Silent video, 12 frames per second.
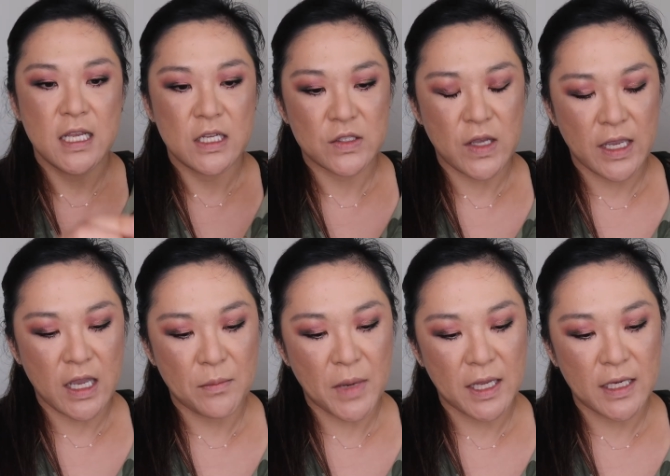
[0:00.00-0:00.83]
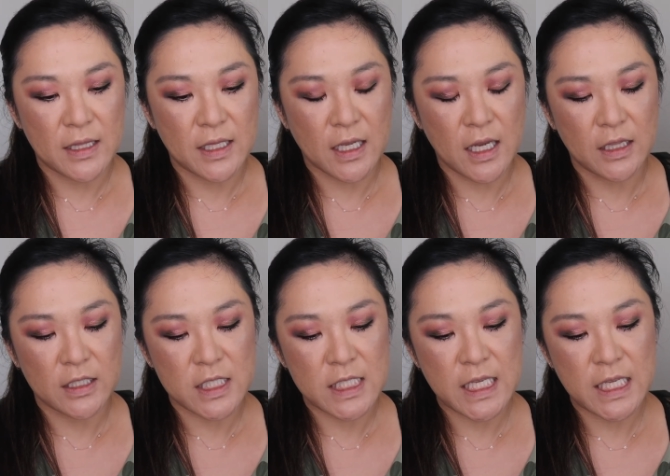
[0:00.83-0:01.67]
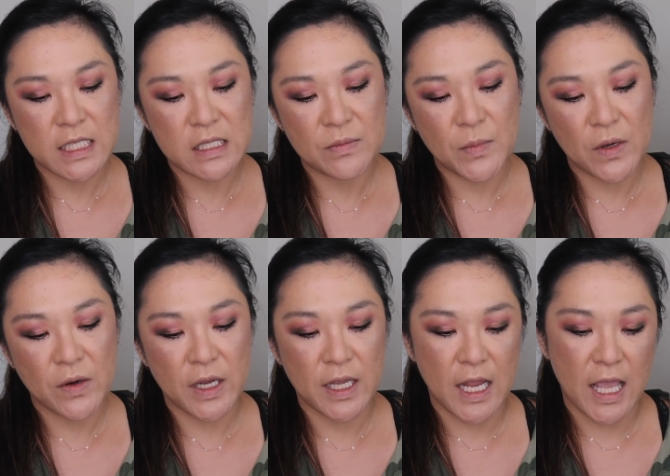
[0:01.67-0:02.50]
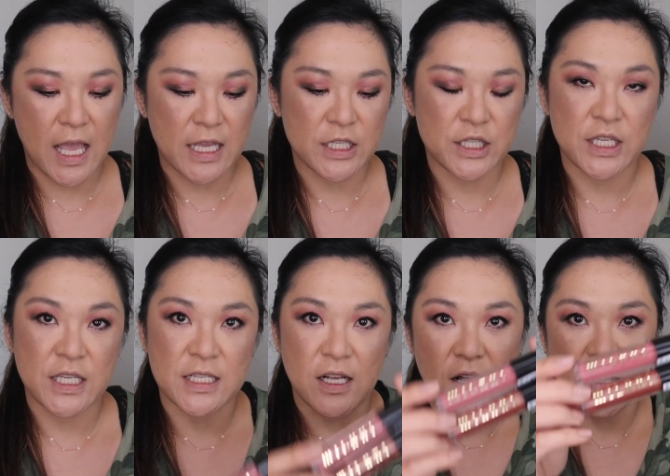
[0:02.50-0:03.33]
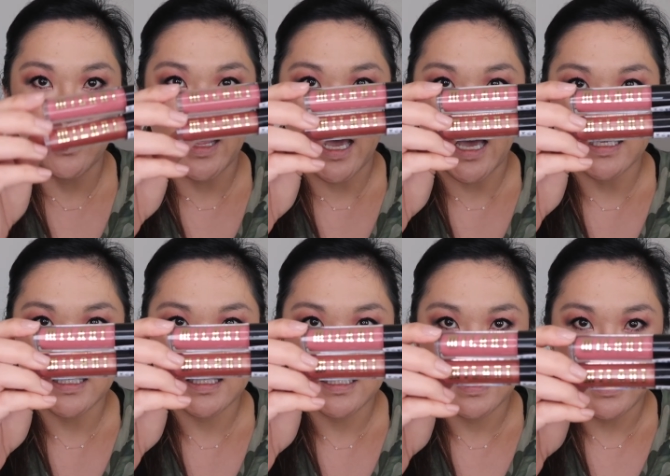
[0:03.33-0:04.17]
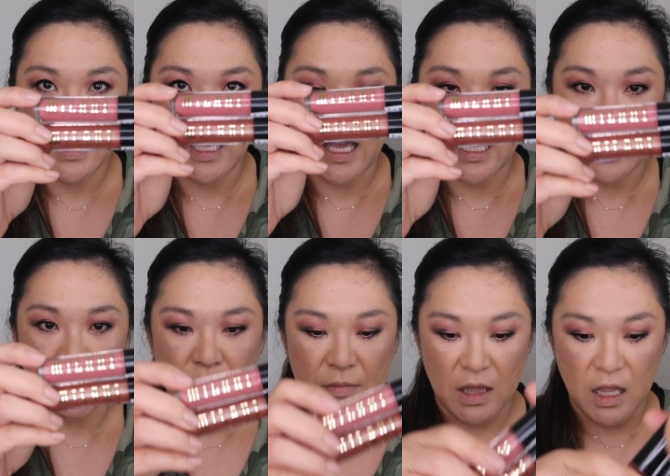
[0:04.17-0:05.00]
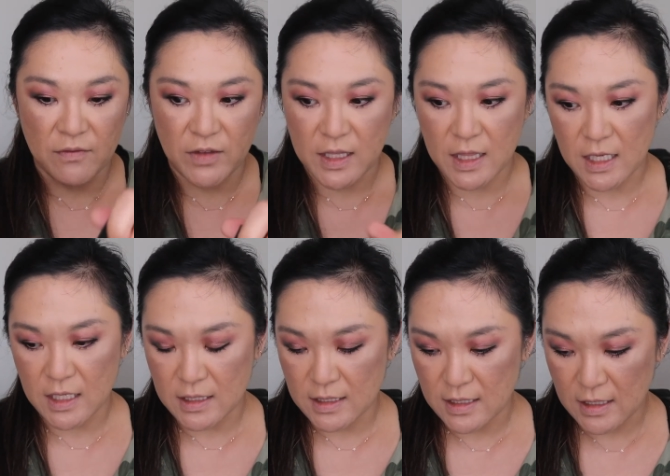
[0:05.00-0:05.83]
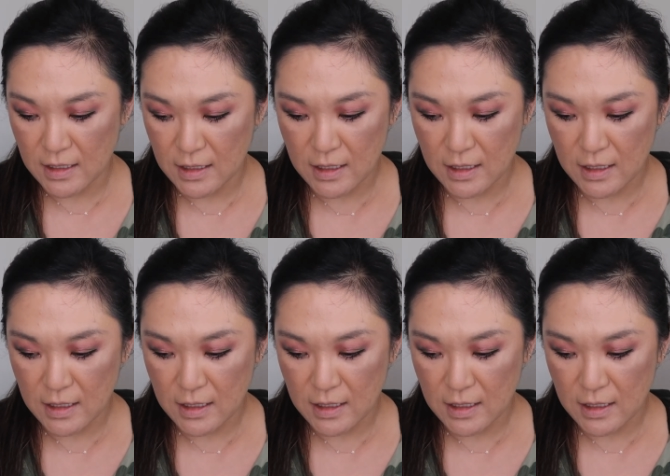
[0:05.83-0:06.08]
So I got mine in the color Teen Spirit and She's All That. And I'm loving these.